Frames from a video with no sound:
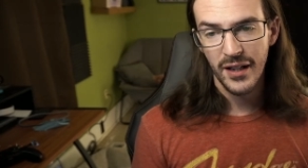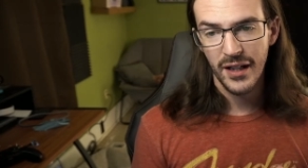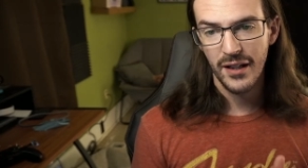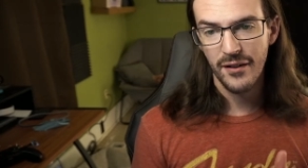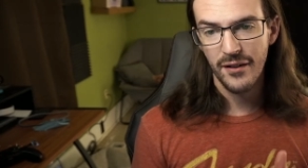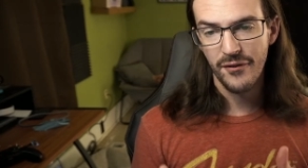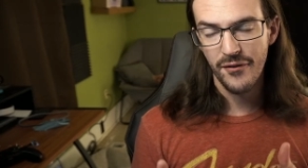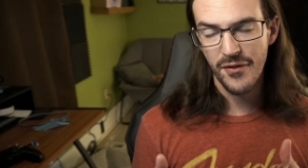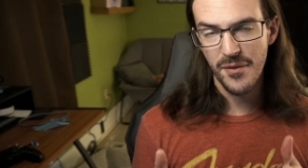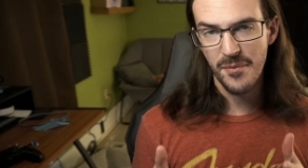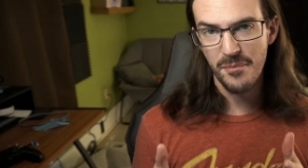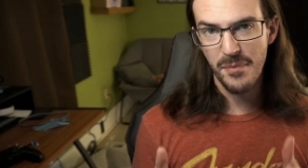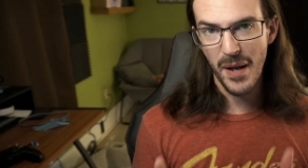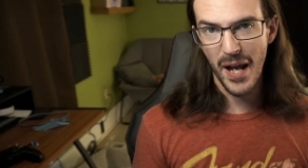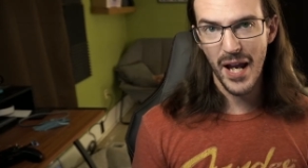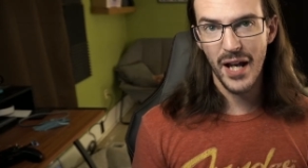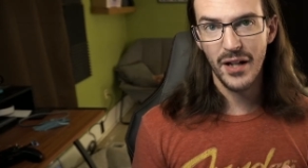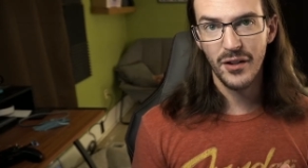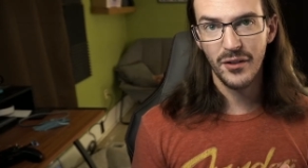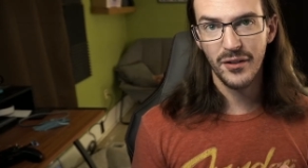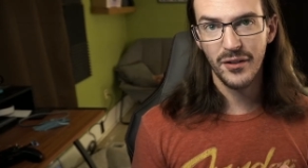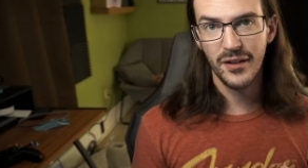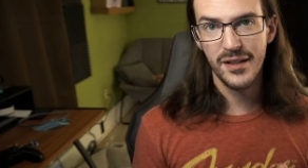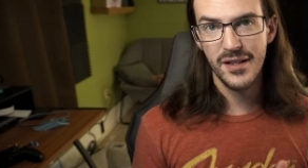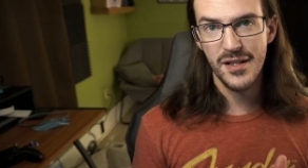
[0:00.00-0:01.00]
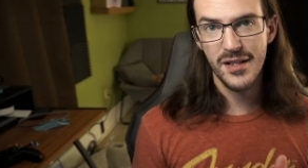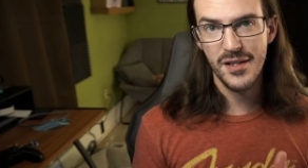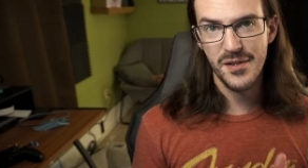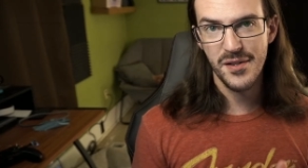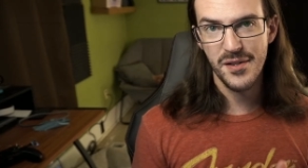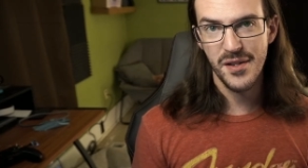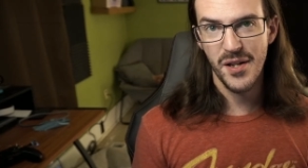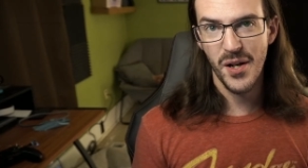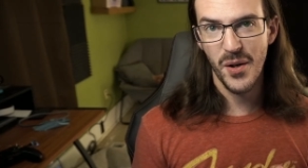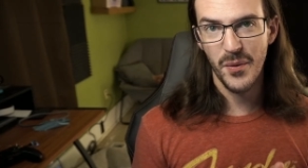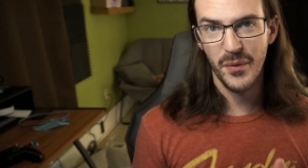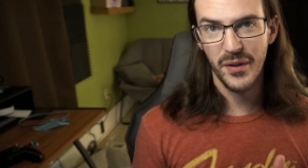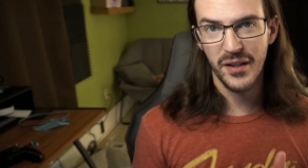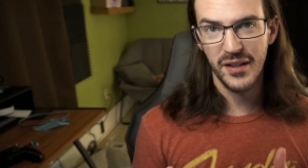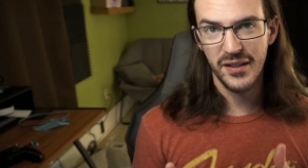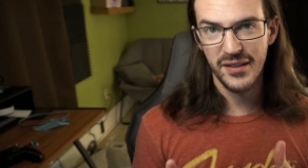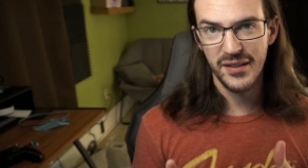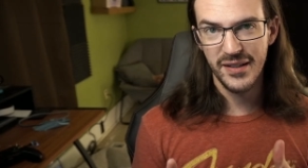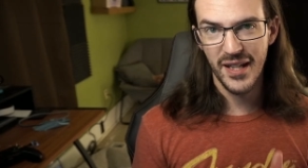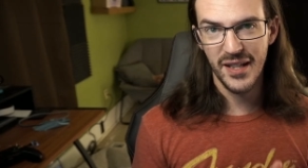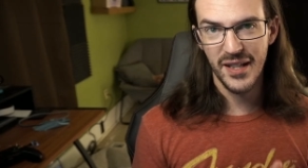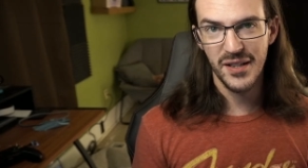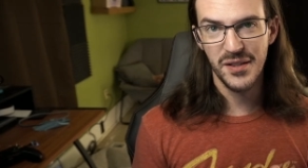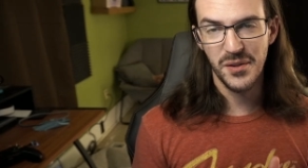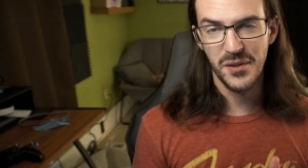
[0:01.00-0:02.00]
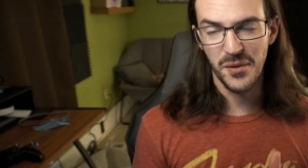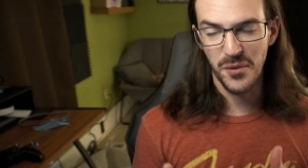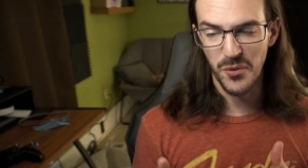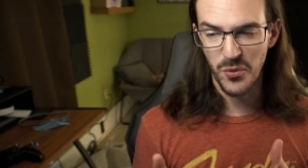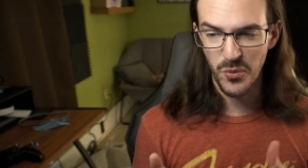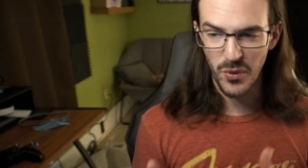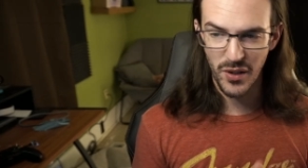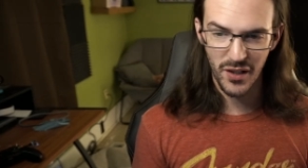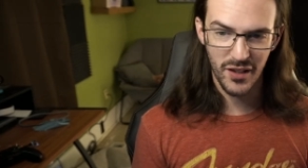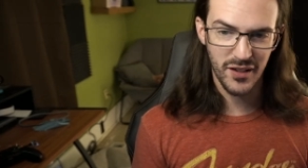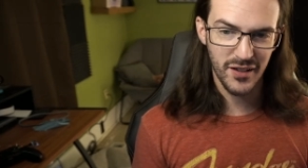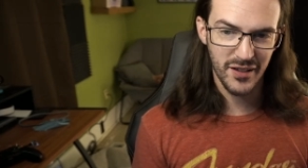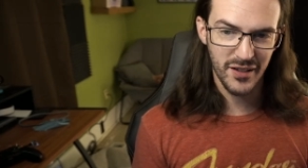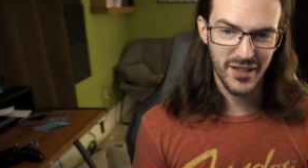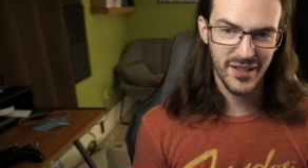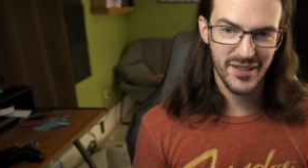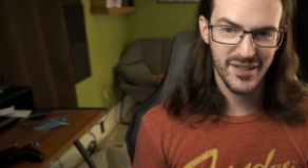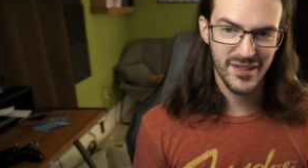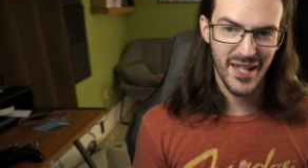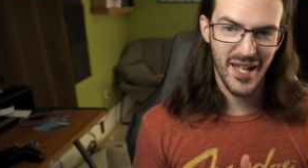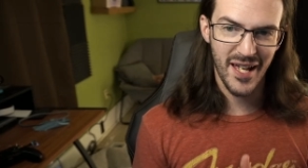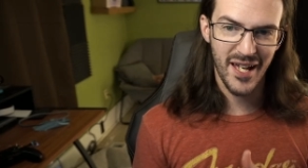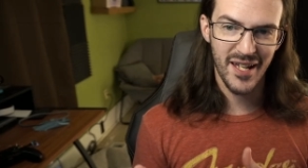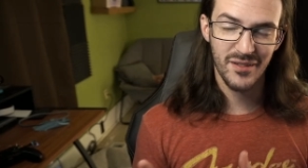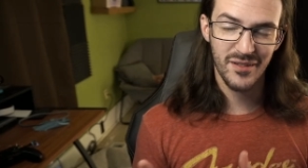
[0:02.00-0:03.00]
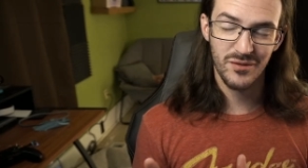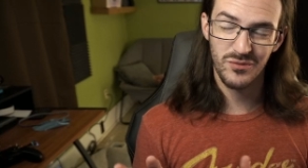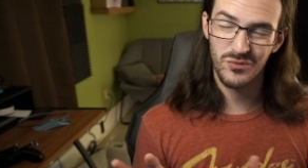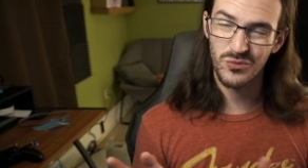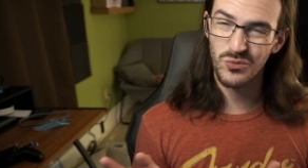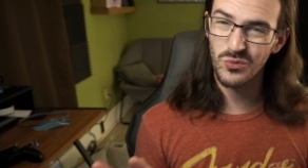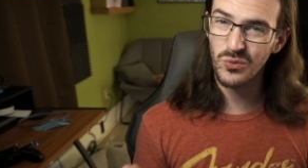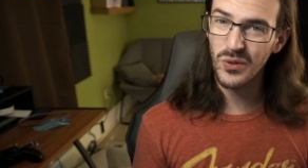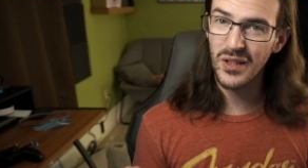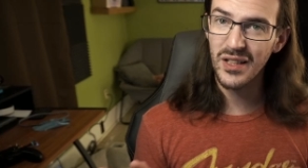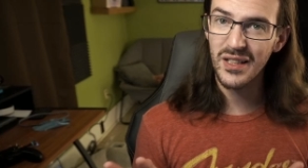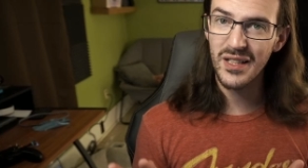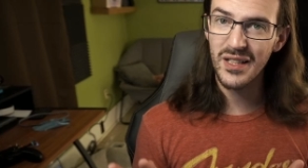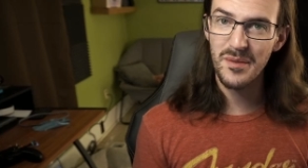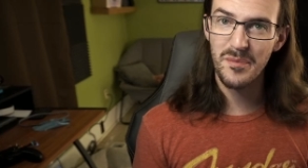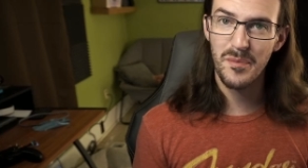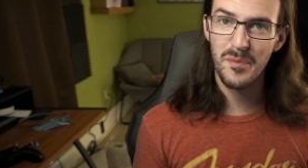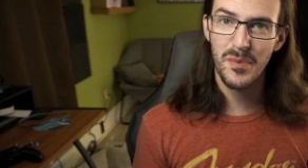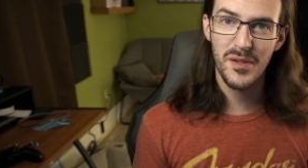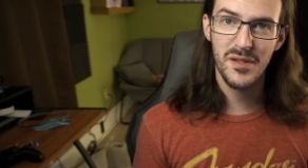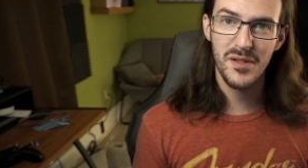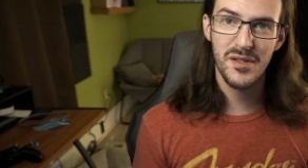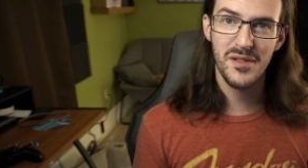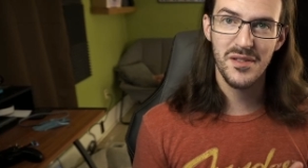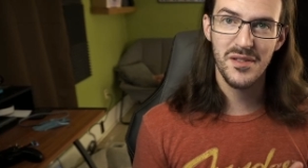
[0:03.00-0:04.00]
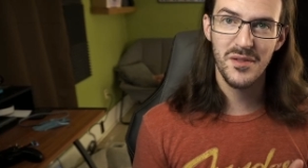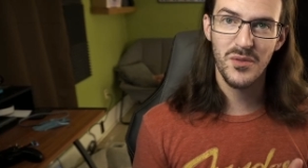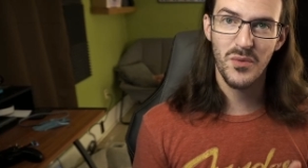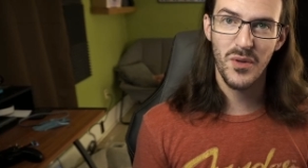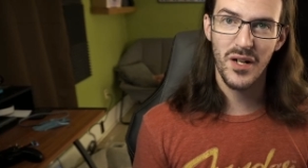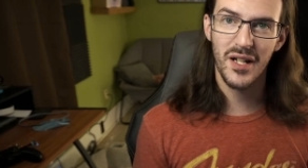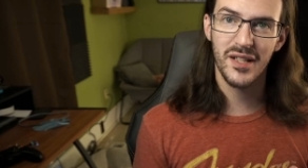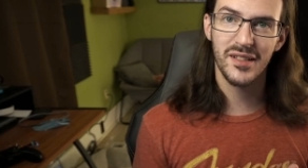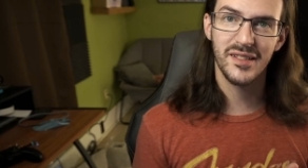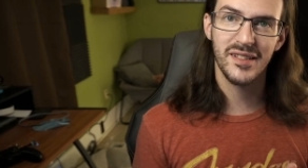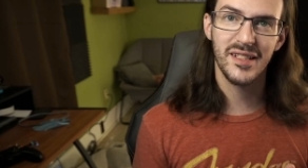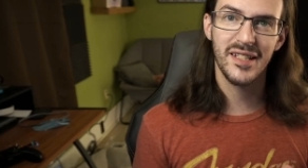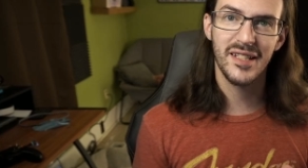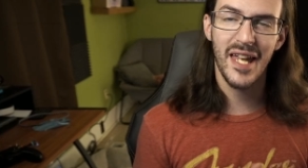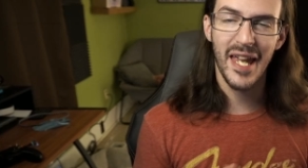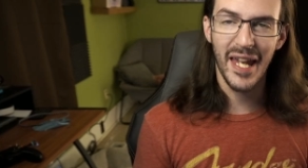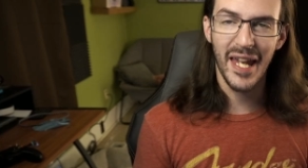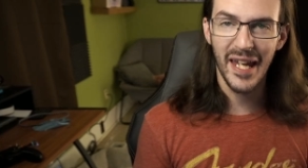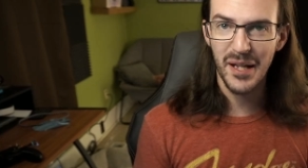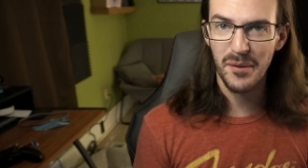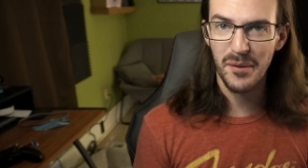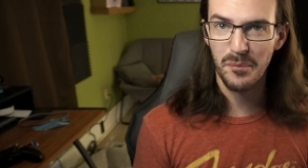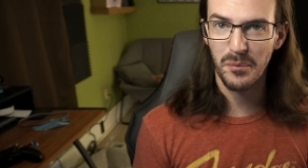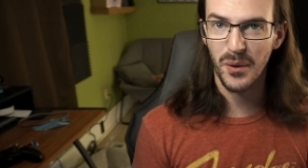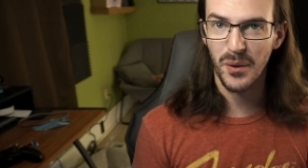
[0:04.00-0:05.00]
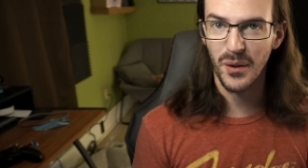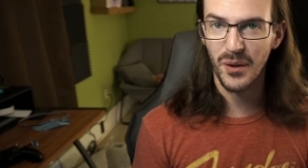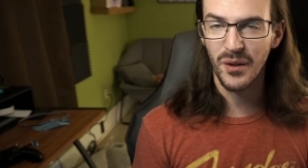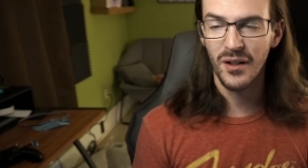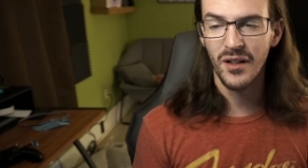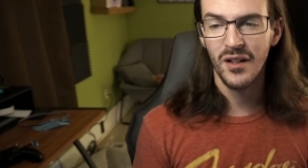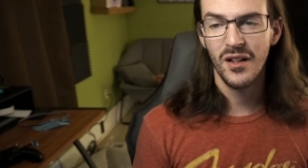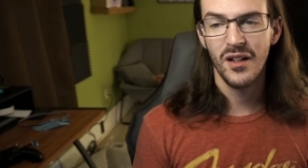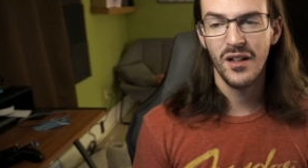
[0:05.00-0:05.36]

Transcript: if the battery is going dead too quickly, that really puts quite the hamper